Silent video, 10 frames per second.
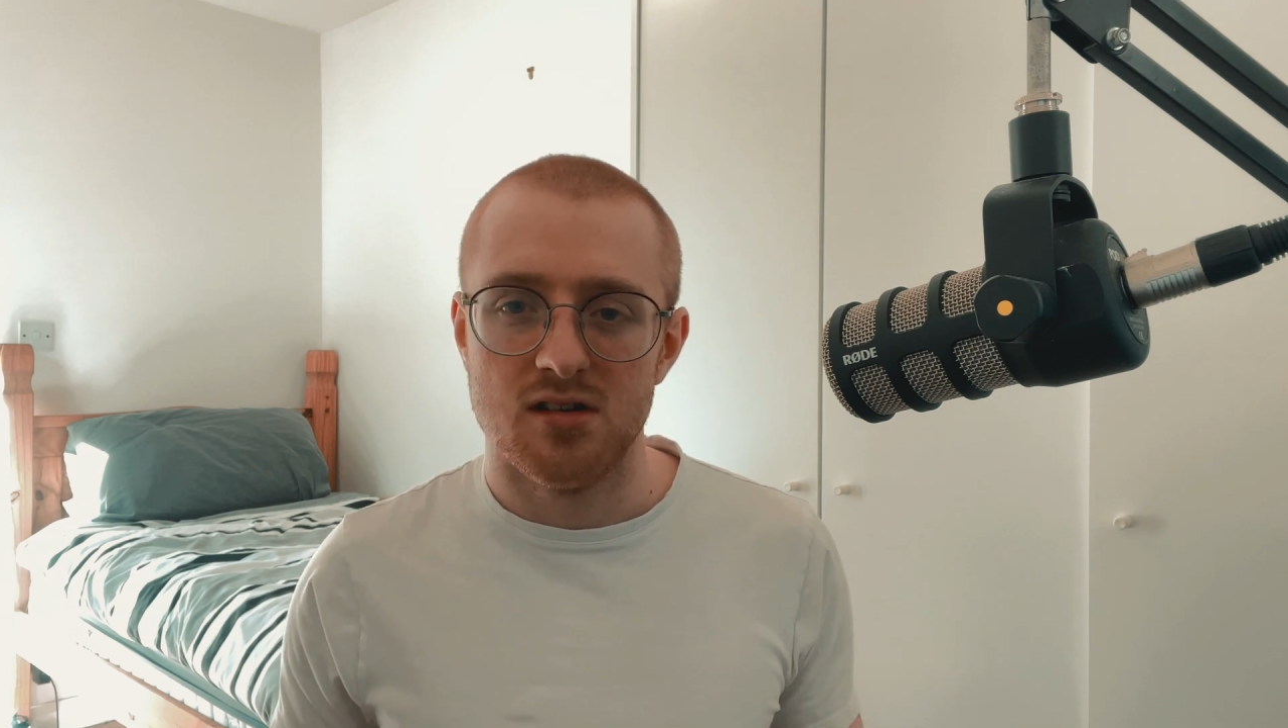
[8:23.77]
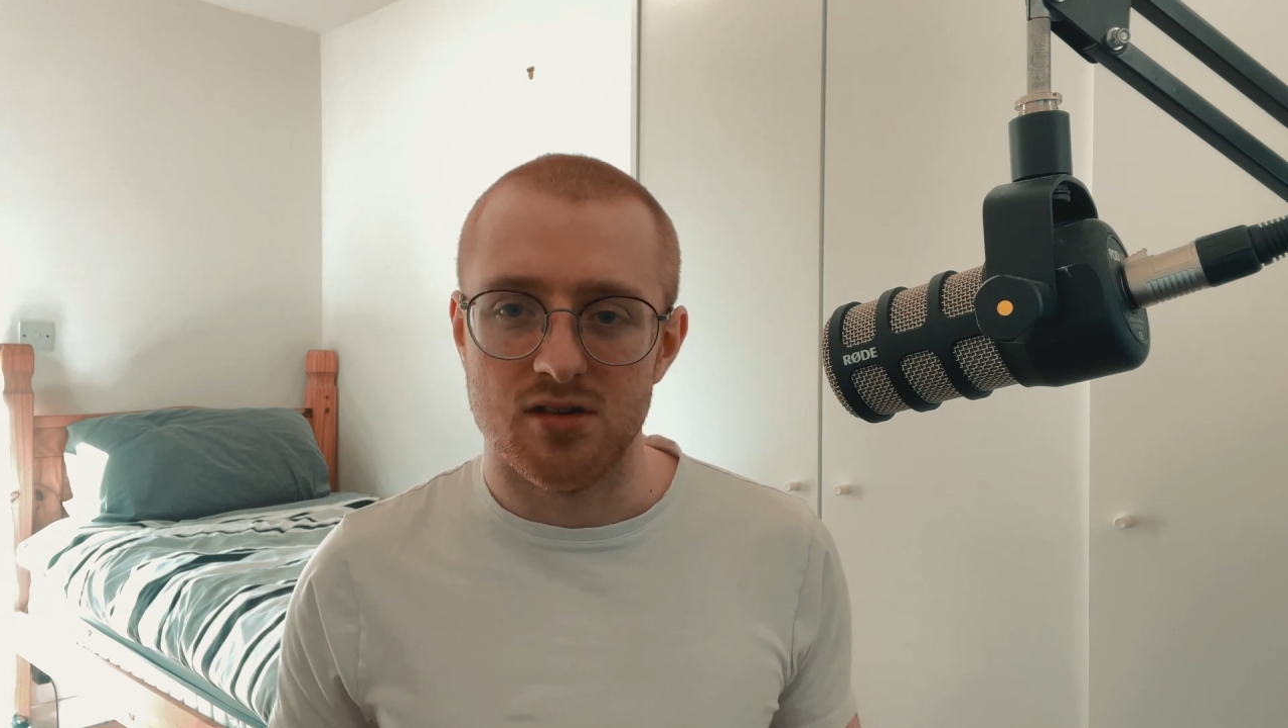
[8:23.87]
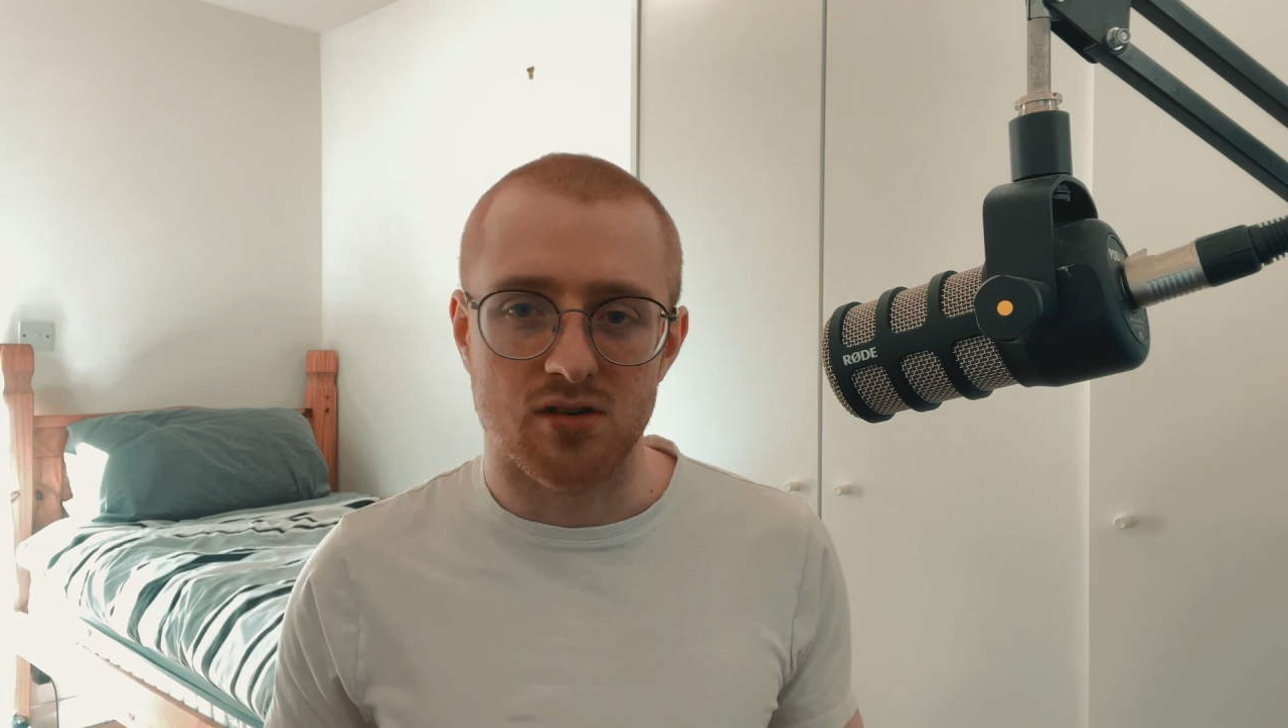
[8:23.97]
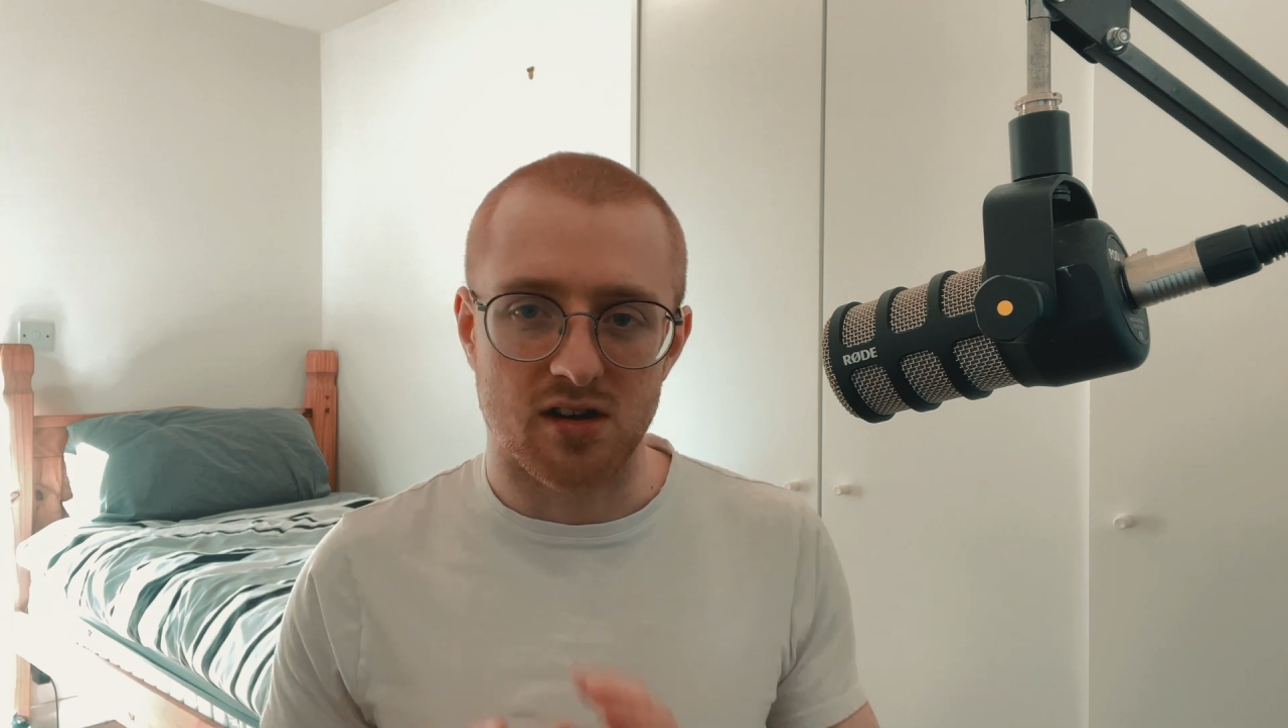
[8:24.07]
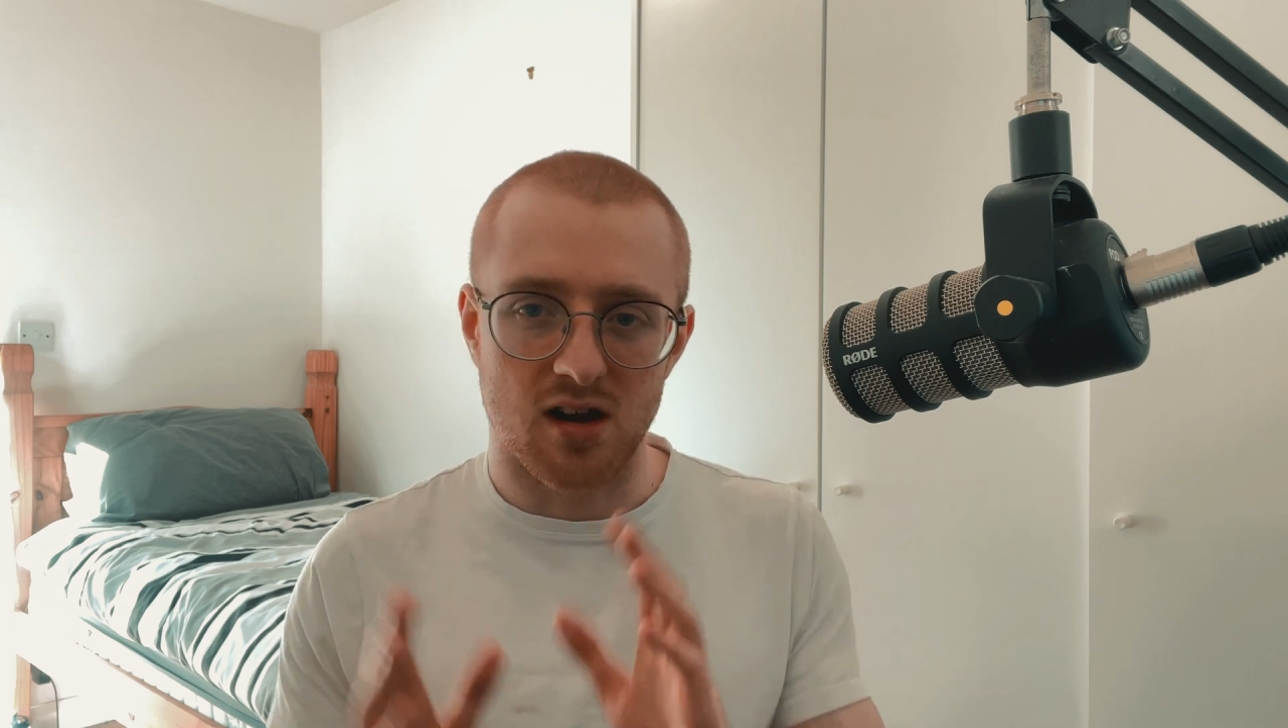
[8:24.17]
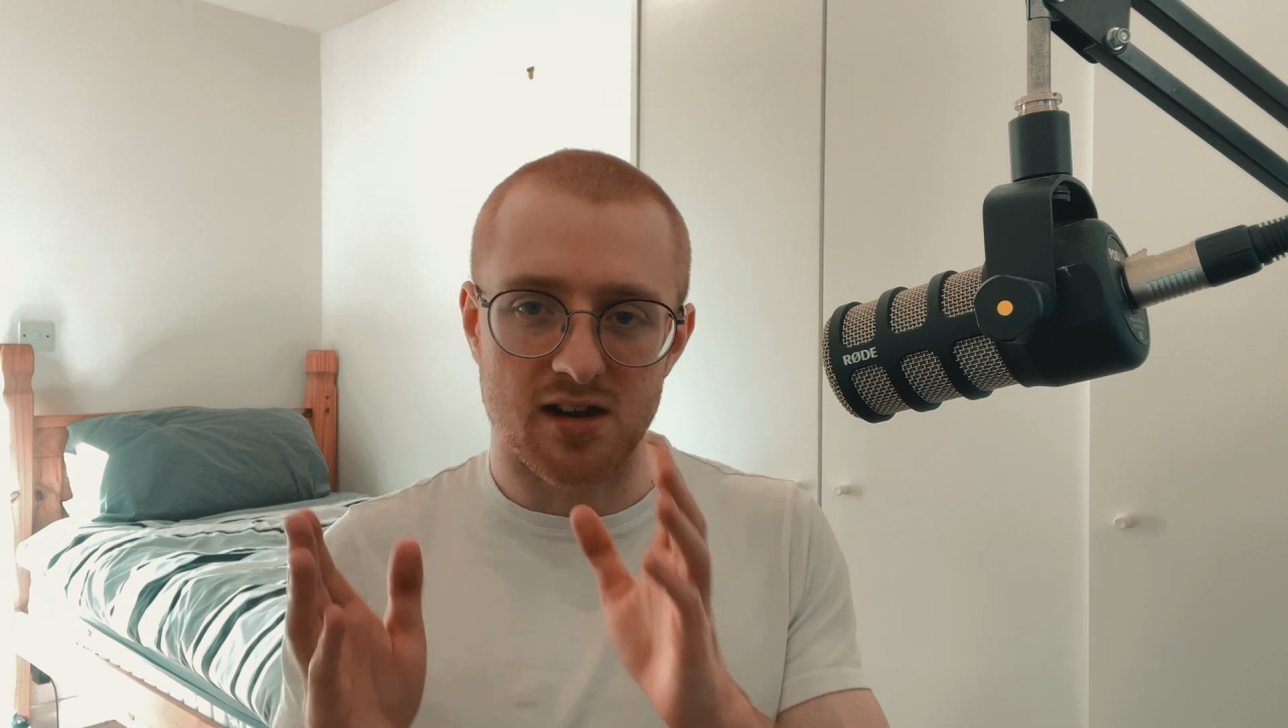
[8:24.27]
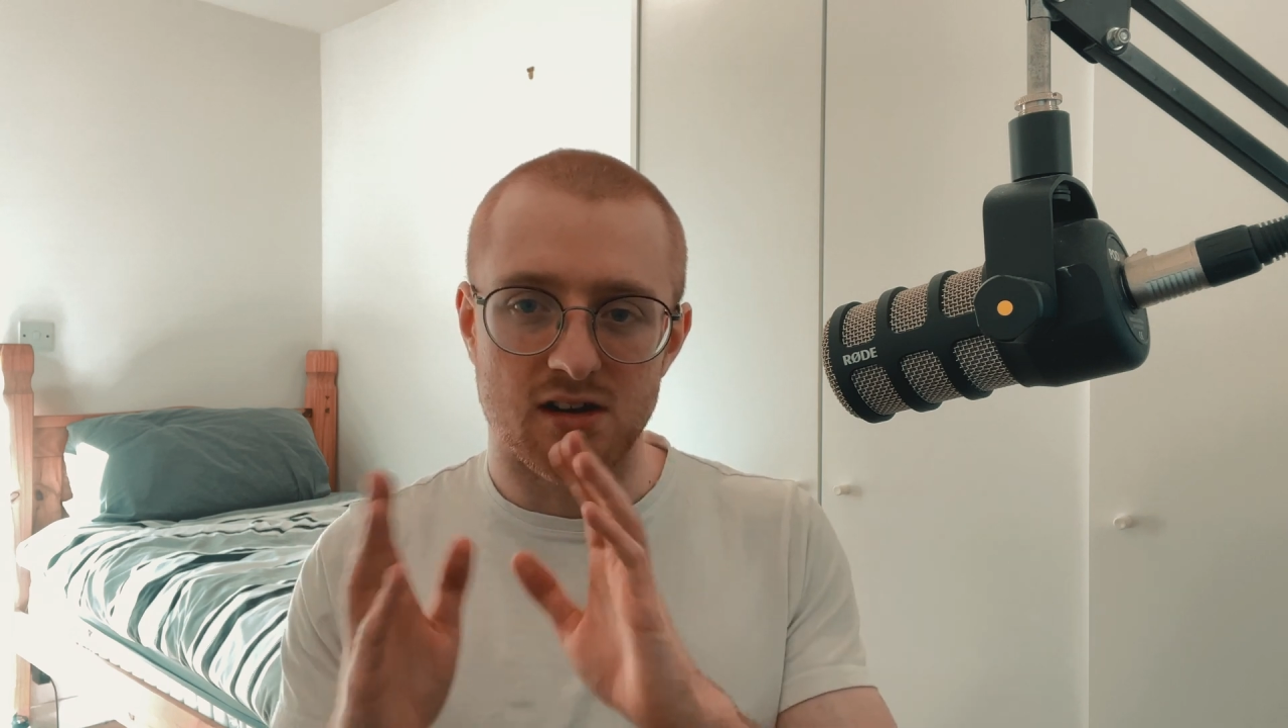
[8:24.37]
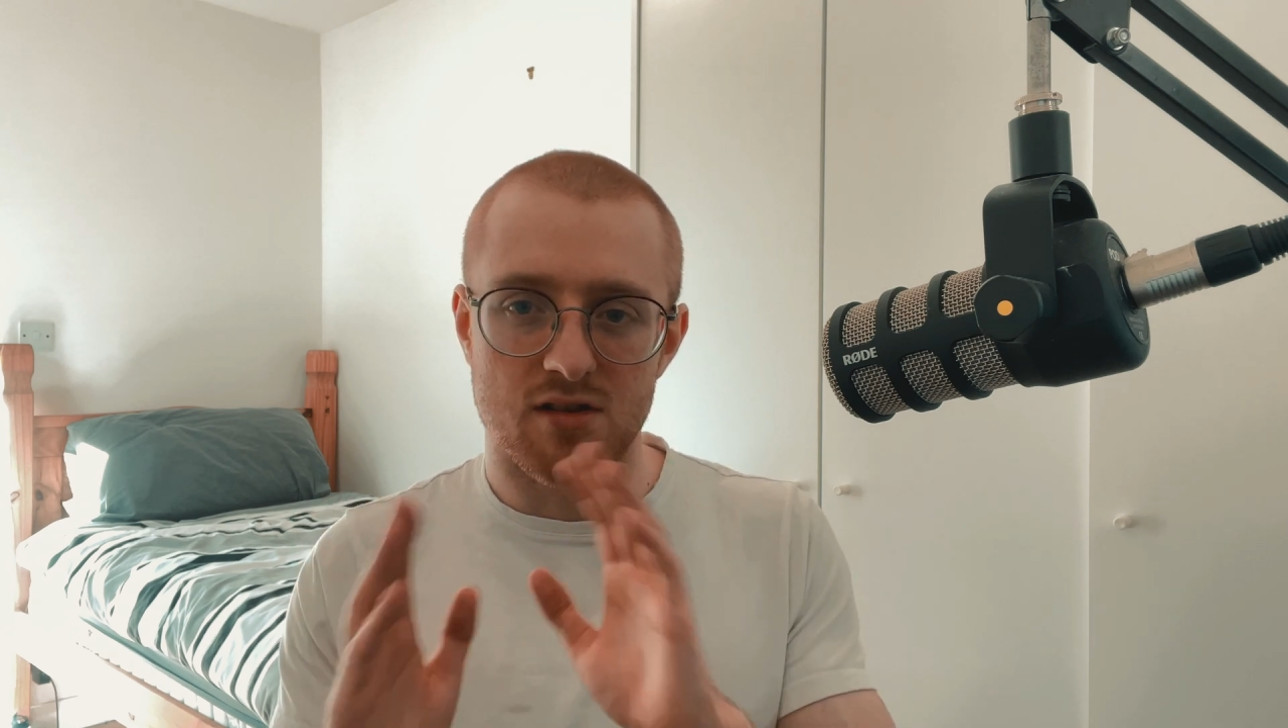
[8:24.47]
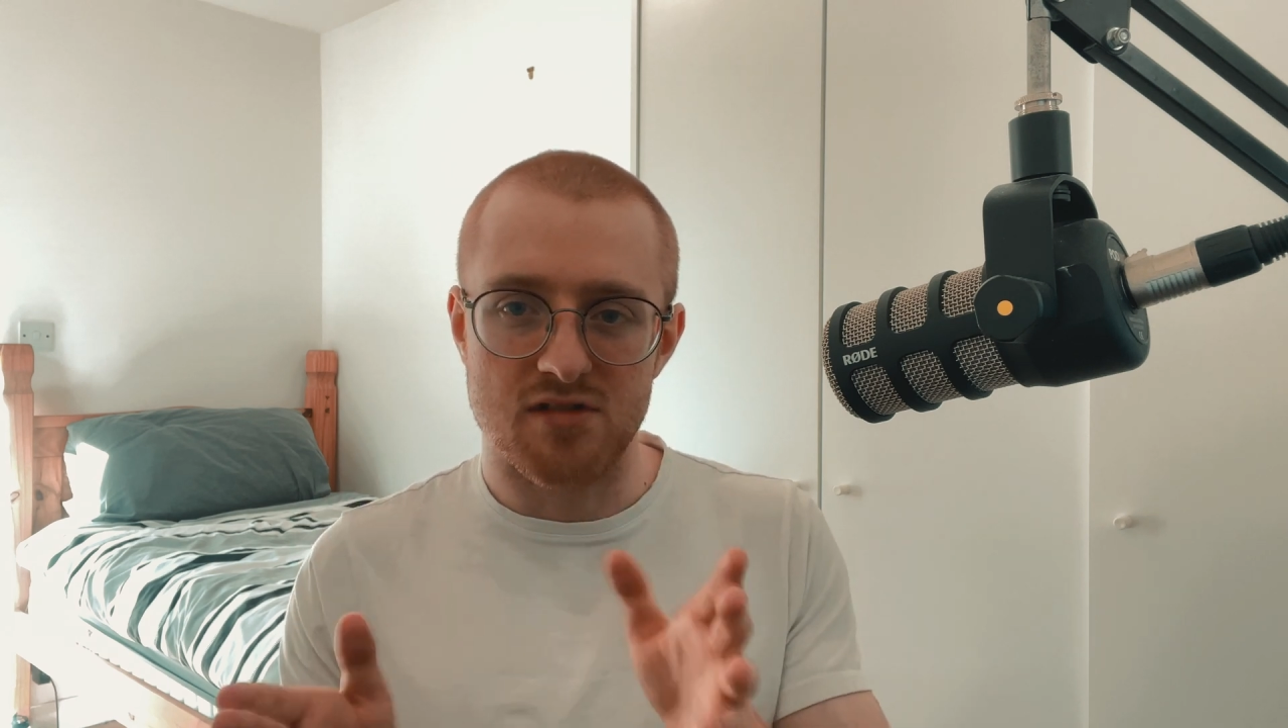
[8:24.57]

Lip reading: you've got to like go and